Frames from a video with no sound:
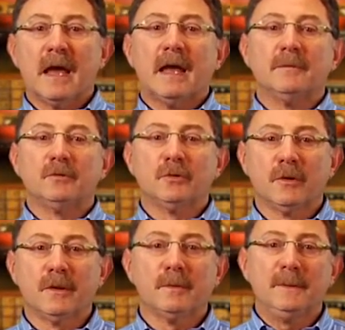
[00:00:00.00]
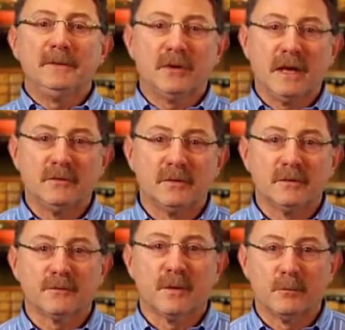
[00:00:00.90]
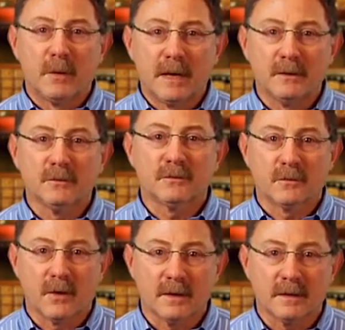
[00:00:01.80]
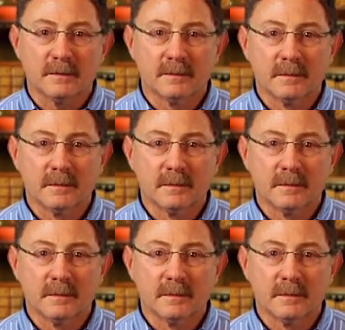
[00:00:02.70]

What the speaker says: and I'm sure there'll be changes from where you started.